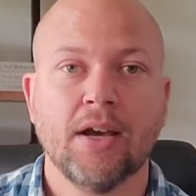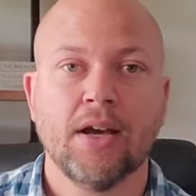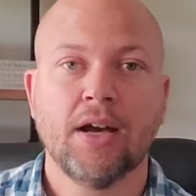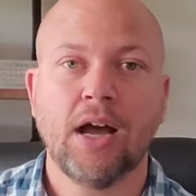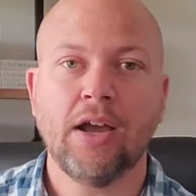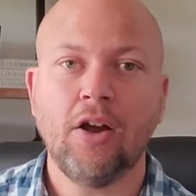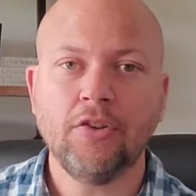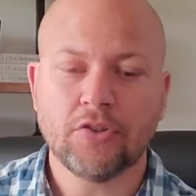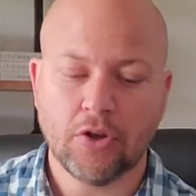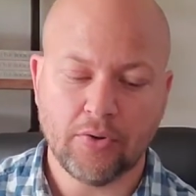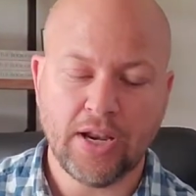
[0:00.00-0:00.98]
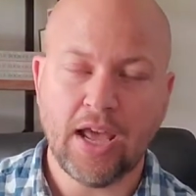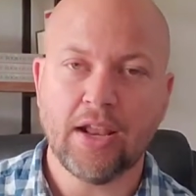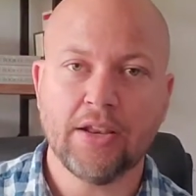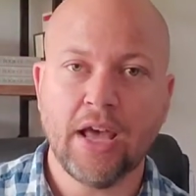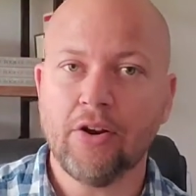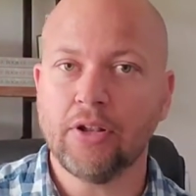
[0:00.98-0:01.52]
Uh, I also,
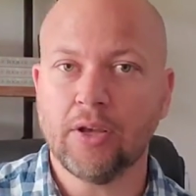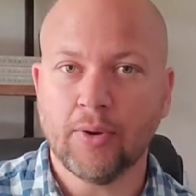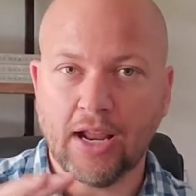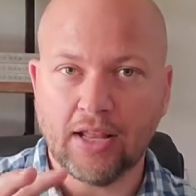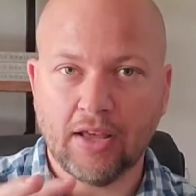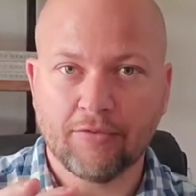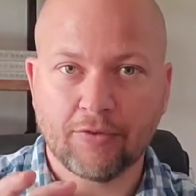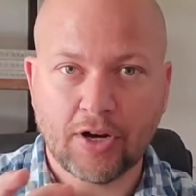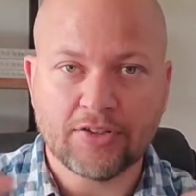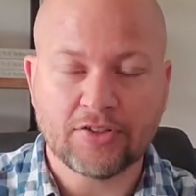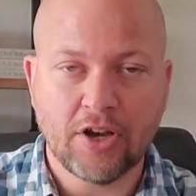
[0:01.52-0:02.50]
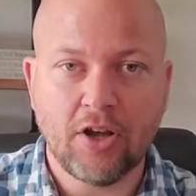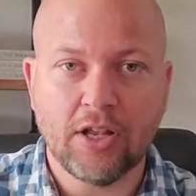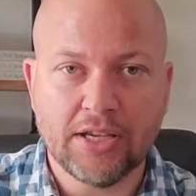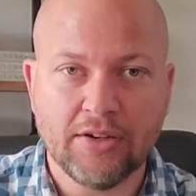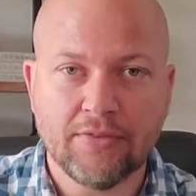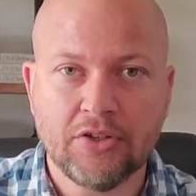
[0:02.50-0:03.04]
not, not only would I love for us to all
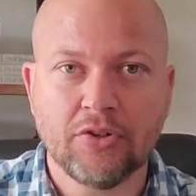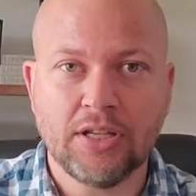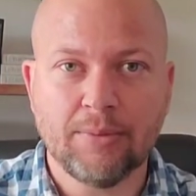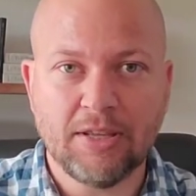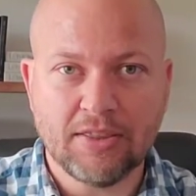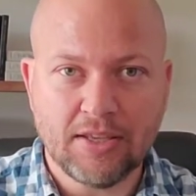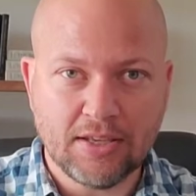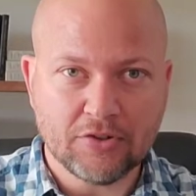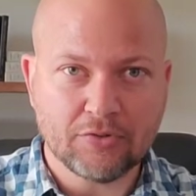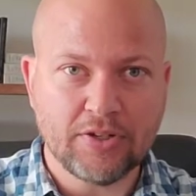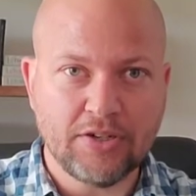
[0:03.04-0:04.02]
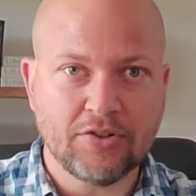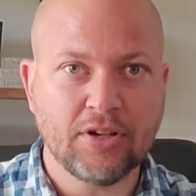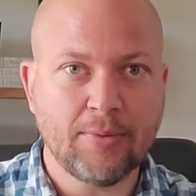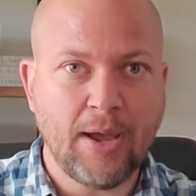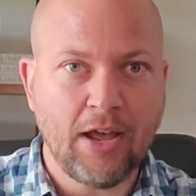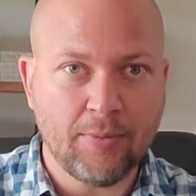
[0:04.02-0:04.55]
individually be thinking
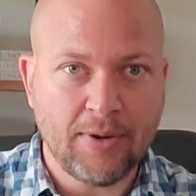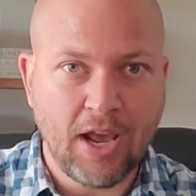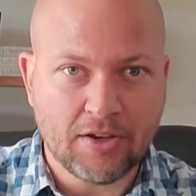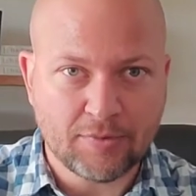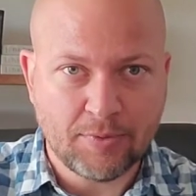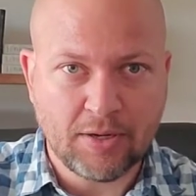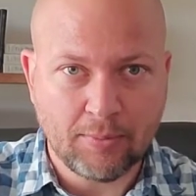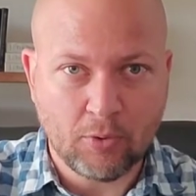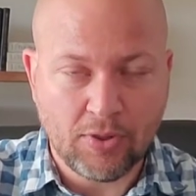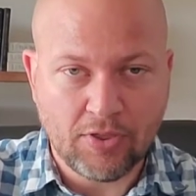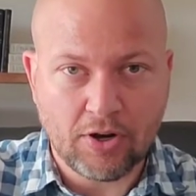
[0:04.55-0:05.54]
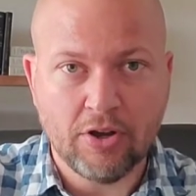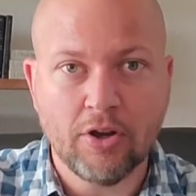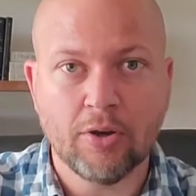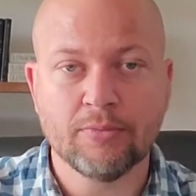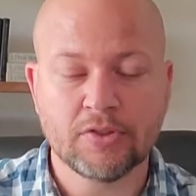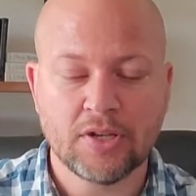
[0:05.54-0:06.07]
strategically about how to be hospitable with our
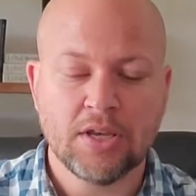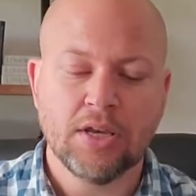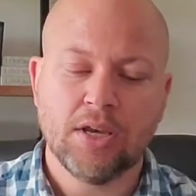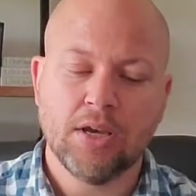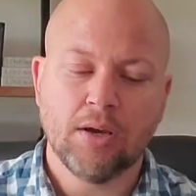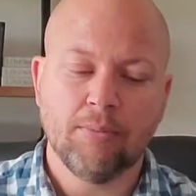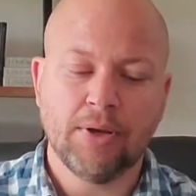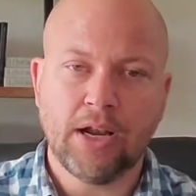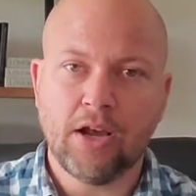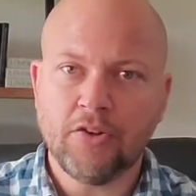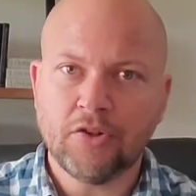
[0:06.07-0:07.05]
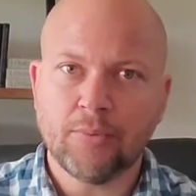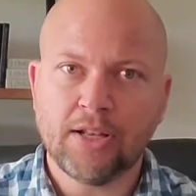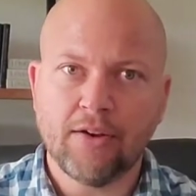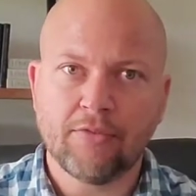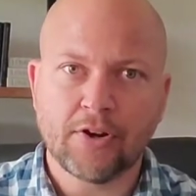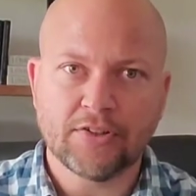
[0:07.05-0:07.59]
homes, uh, but I also would
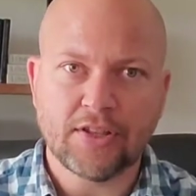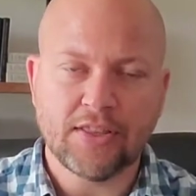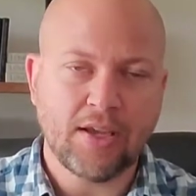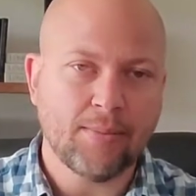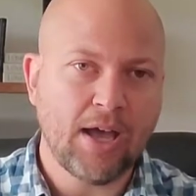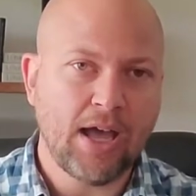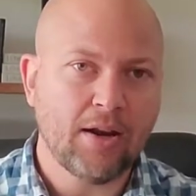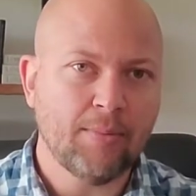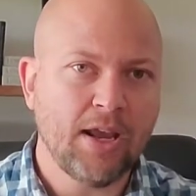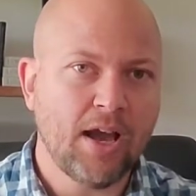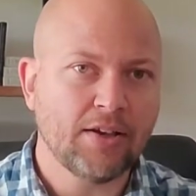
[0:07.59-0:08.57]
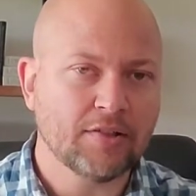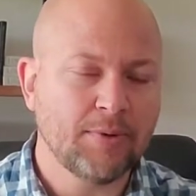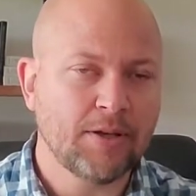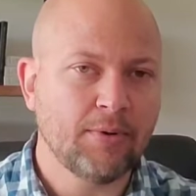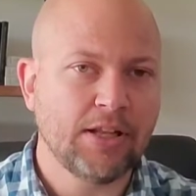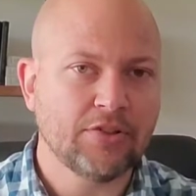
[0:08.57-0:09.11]
love for us to think about how to be
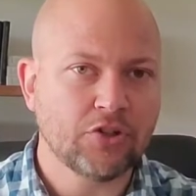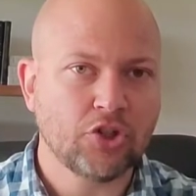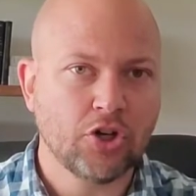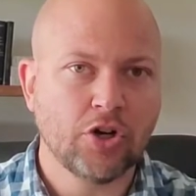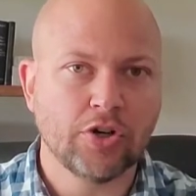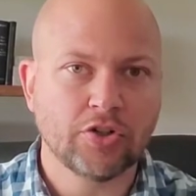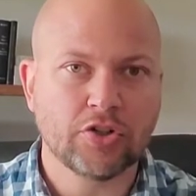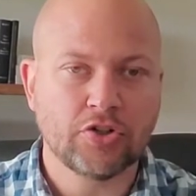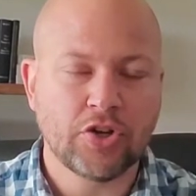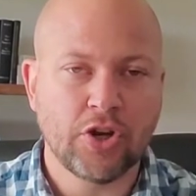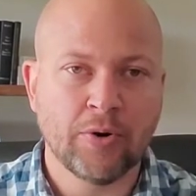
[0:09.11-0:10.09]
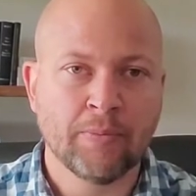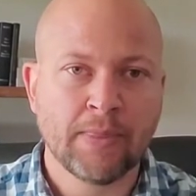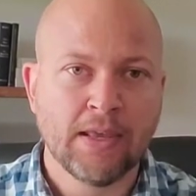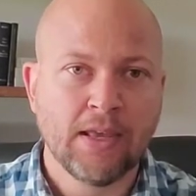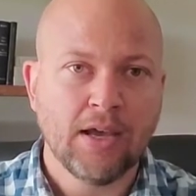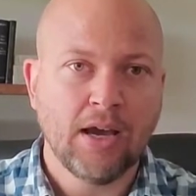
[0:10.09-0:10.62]
hospitable as a church. So
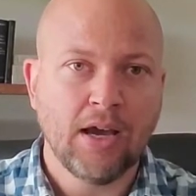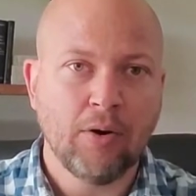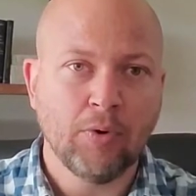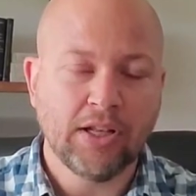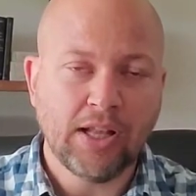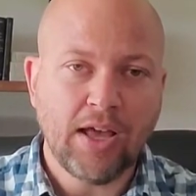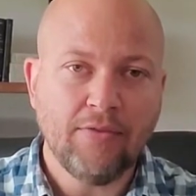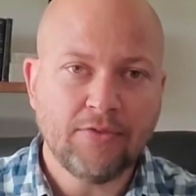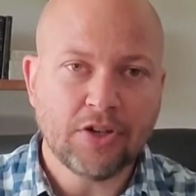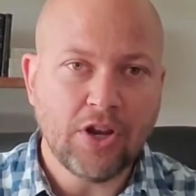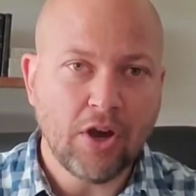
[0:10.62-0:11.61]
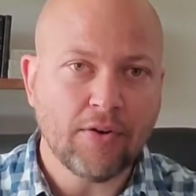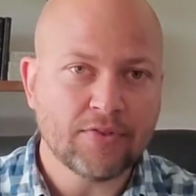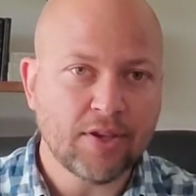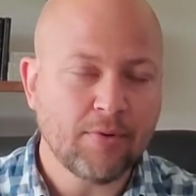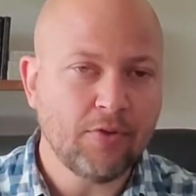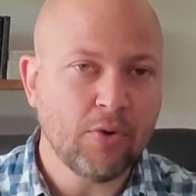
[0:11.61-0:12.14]
uh, would love to know if
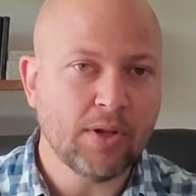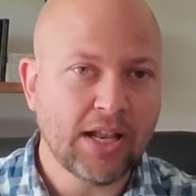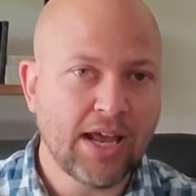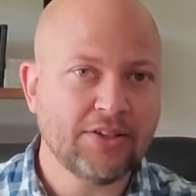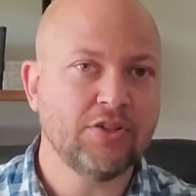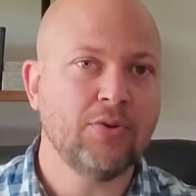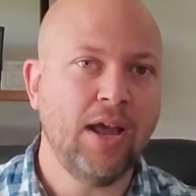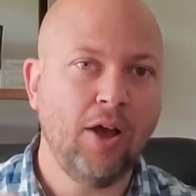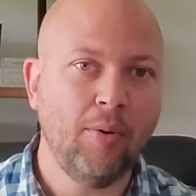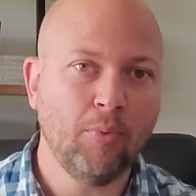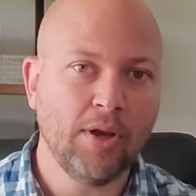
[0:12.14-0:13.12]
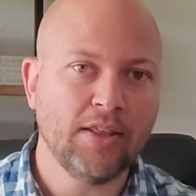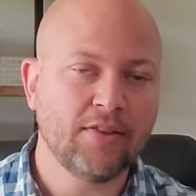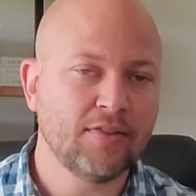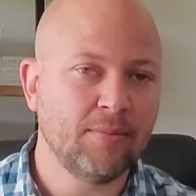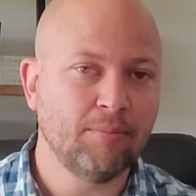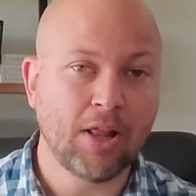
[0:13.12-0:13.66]
some of you would like to help with
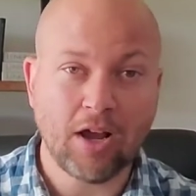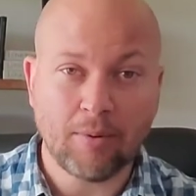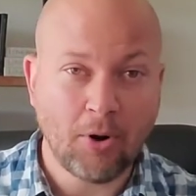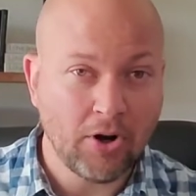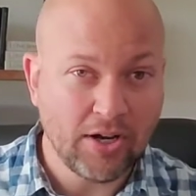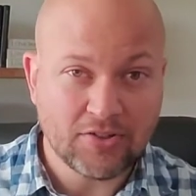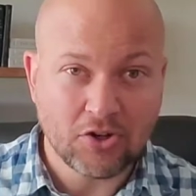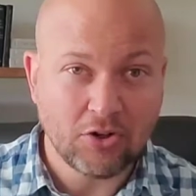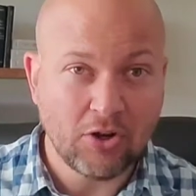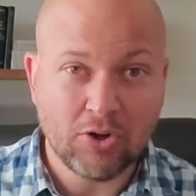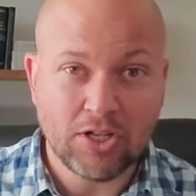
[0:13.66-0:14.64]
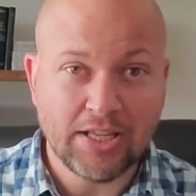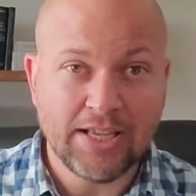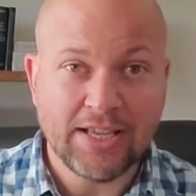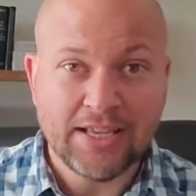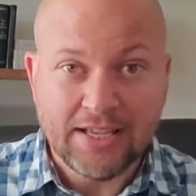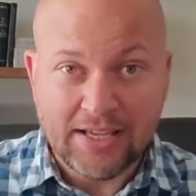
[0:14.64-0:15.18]
some block parties here
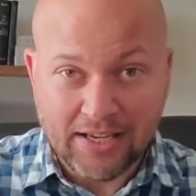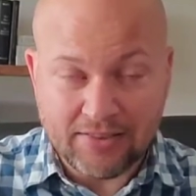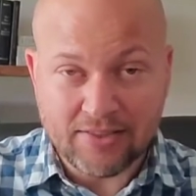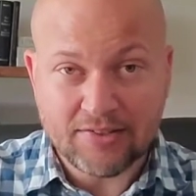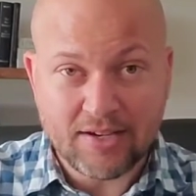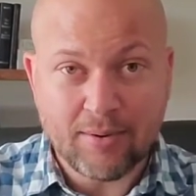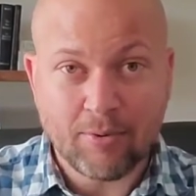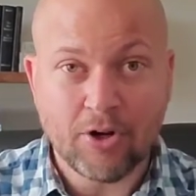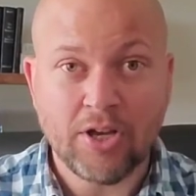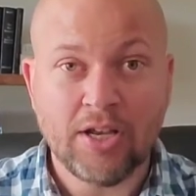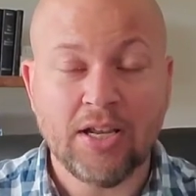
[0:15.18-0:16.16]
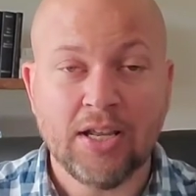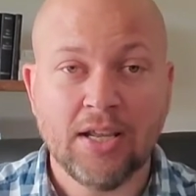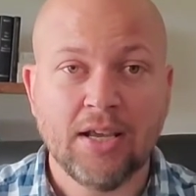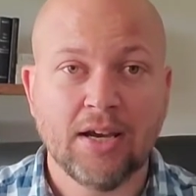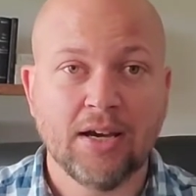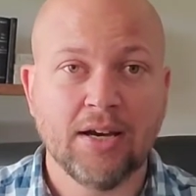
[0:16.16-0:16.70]
locally in this neighborhood.
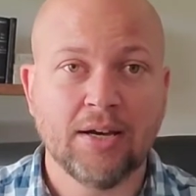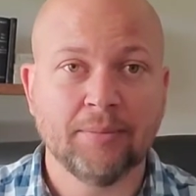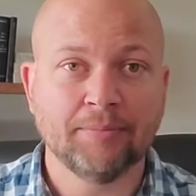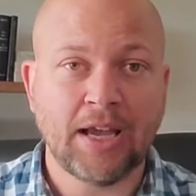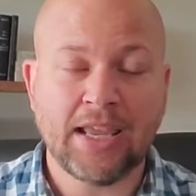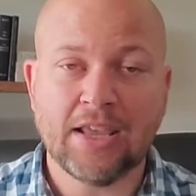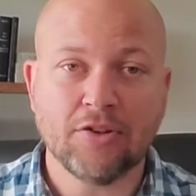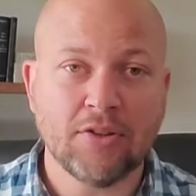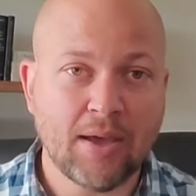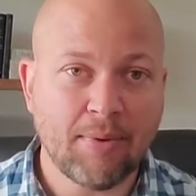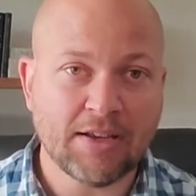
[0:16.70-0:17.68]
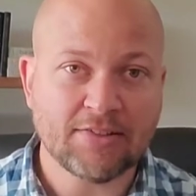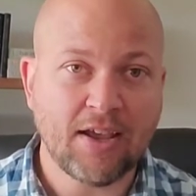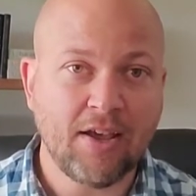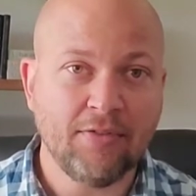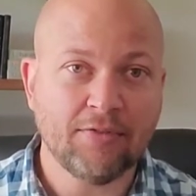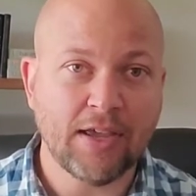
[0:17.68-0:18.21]
Um, I can't do that
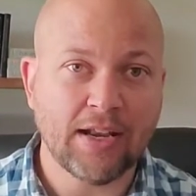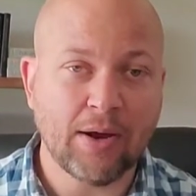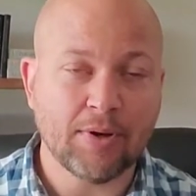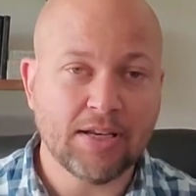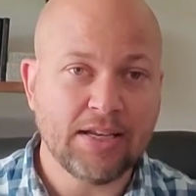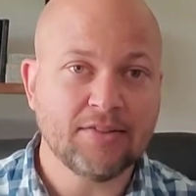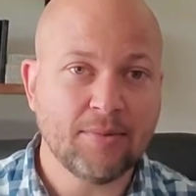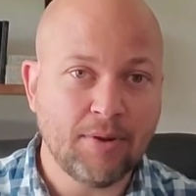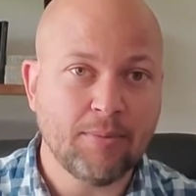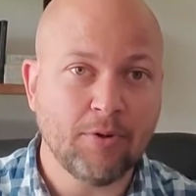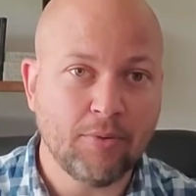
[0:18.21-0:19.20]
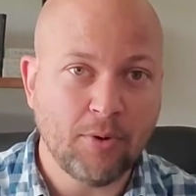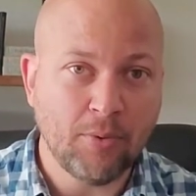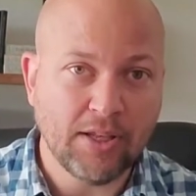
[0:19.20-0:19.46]
myself, and I would need some people who'd be